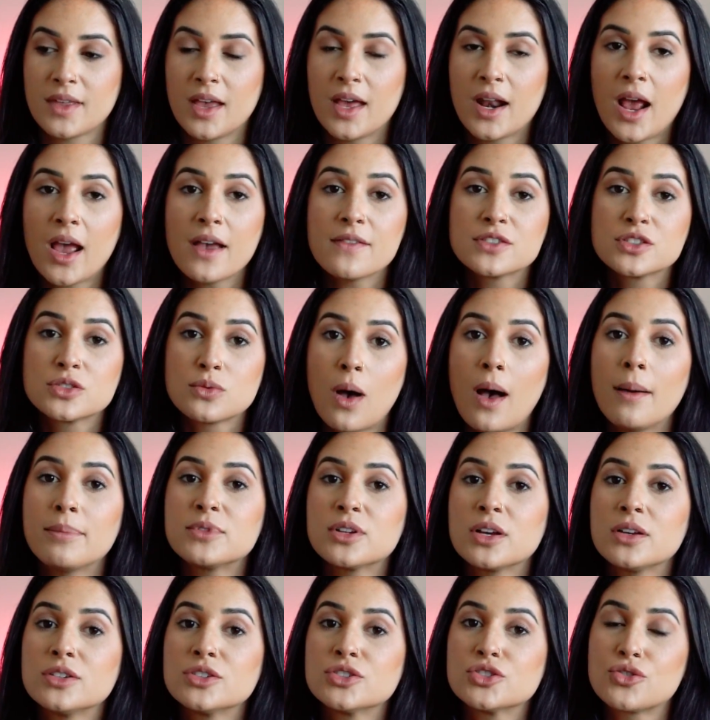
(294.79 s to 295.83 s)
and I have
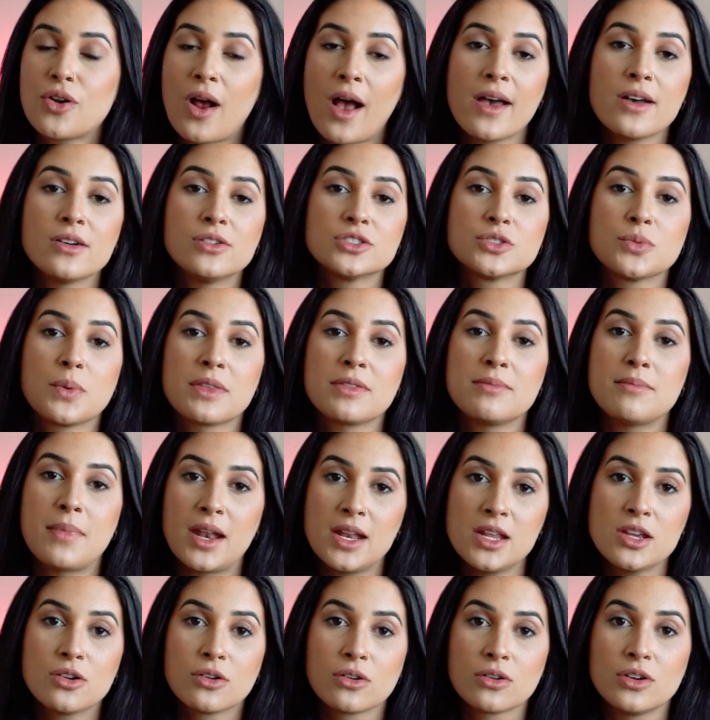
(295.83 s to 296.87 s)
swapped trials with
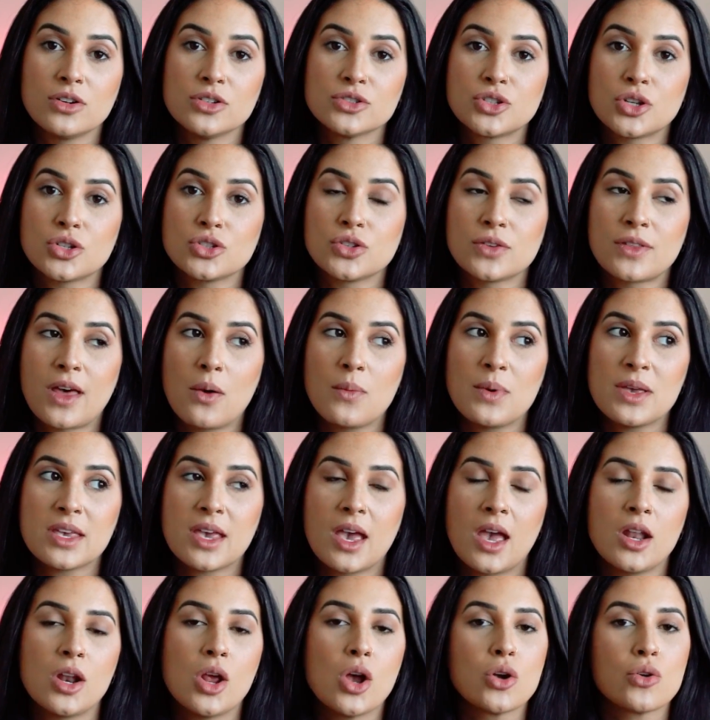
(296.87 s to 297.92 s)
many girls so that we
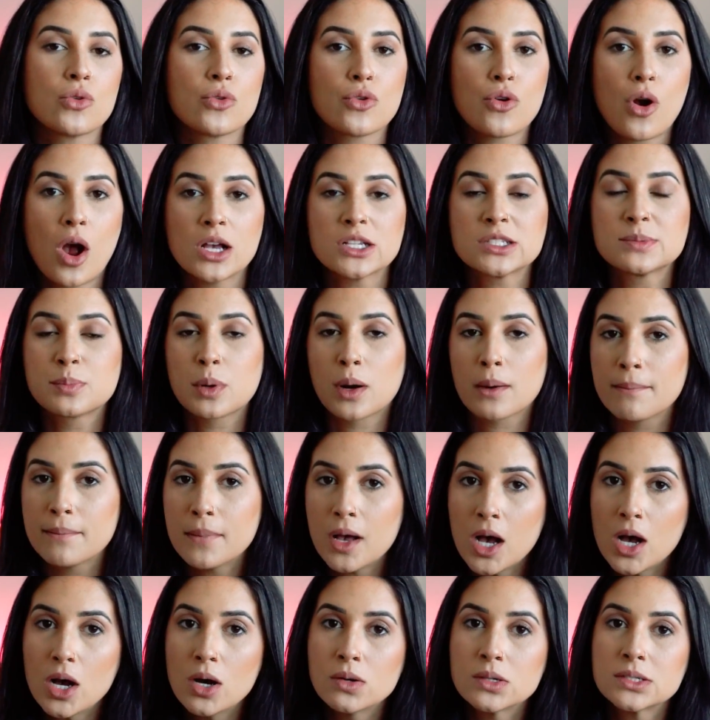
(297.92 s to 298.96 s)
can cross
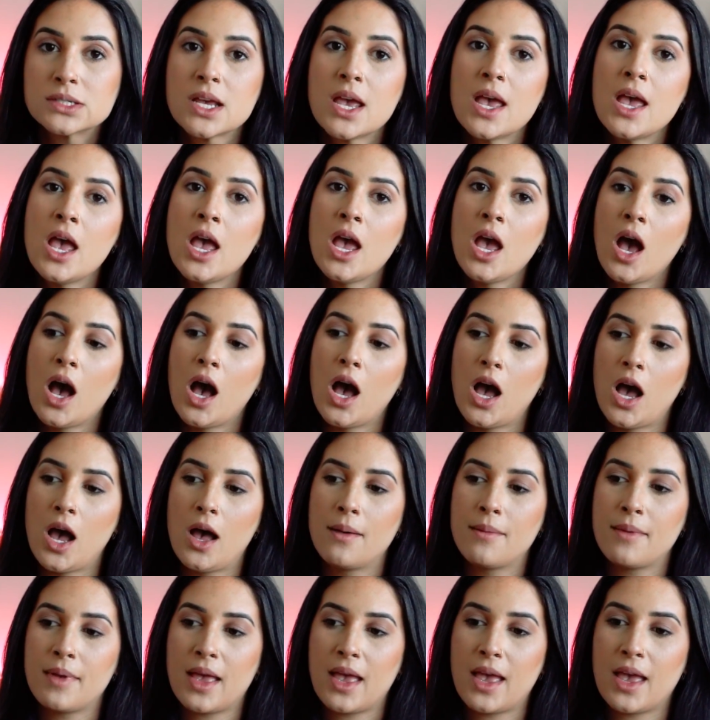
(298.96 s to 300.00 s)
promote
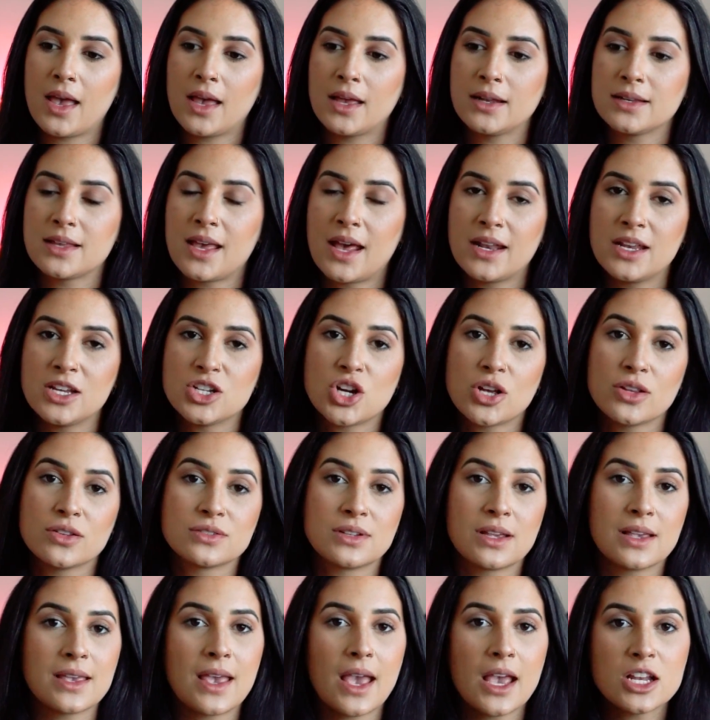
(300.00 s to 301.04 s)
and getting each
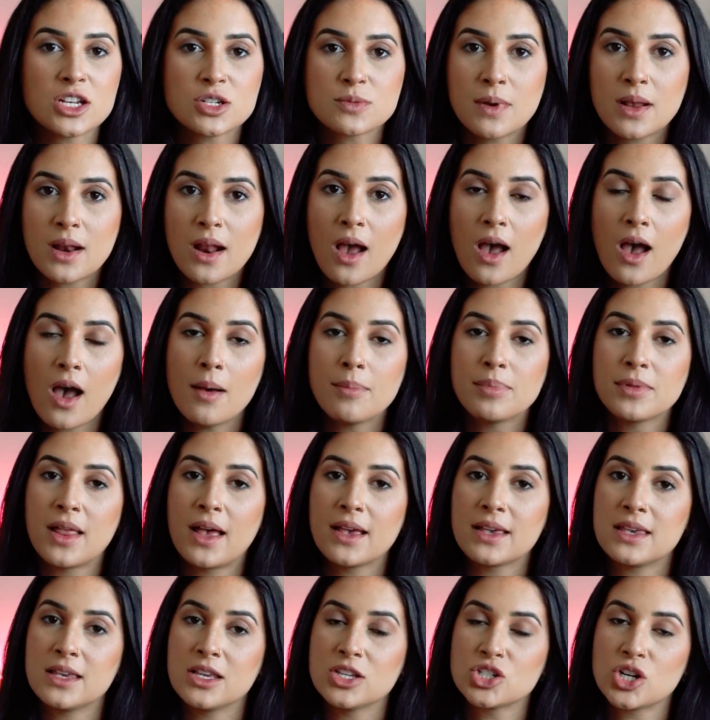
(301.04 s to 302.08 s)
other's engagement up,
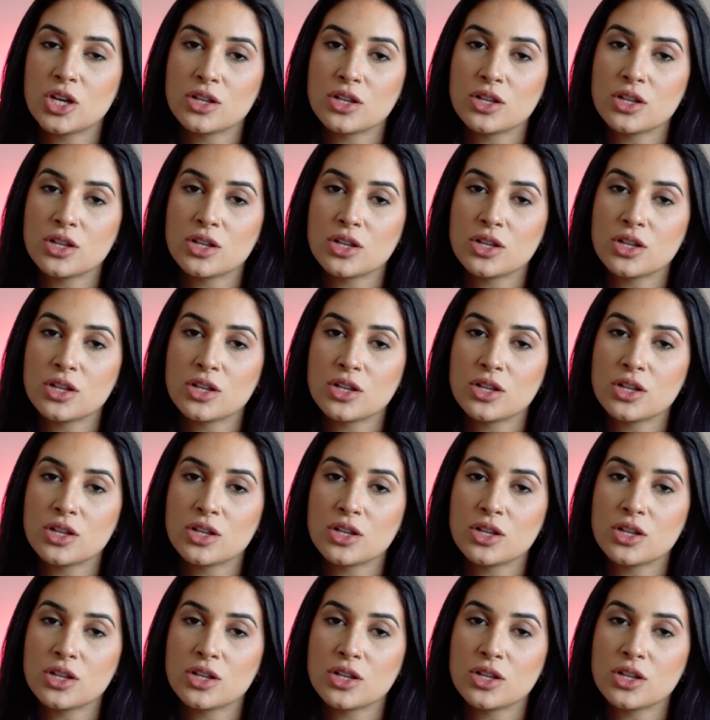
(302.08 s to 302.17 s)
liking each